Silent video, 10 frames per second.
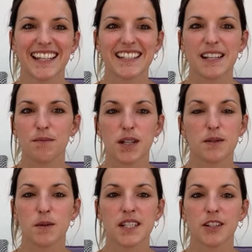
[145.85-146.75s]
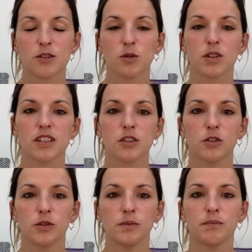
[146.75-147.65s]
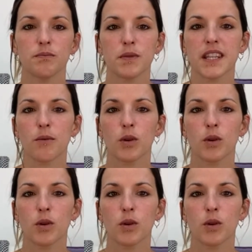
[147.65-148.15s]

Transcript: Sometimes we don't talk at all, but then